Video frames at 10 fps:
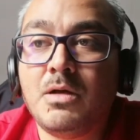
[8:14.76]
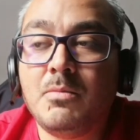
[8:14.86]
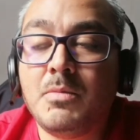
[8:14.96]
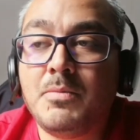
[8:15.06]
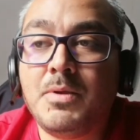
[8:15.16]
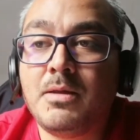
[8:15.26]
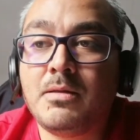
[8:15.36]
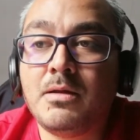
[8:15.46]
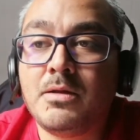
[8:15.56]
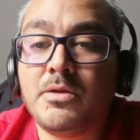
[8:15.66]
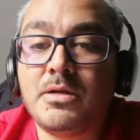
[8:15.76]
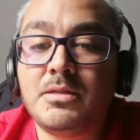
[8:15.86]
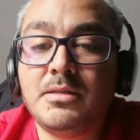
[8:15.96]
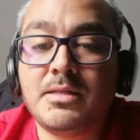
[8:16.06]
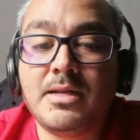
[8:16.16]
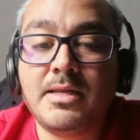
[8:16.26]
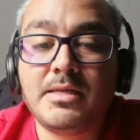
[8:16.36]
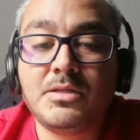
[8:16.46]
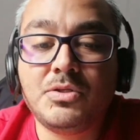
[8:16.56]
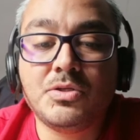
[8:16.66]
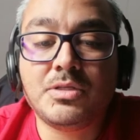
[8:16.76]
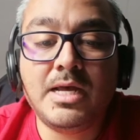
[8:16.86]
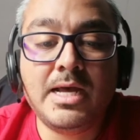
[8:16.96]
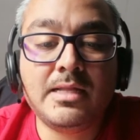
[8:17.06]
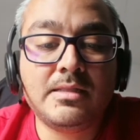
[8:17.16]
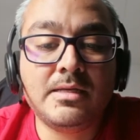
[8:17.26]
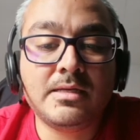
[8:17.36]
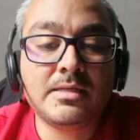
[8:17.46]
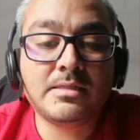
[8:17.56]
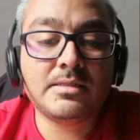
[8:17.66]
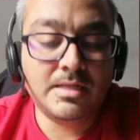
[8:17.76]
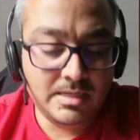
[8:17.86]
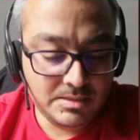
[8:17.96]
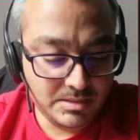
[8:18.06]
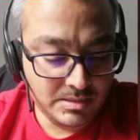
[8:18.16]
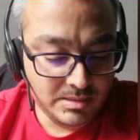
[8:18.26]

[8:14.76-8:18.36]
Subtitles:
Maybe another thing that I can just add is that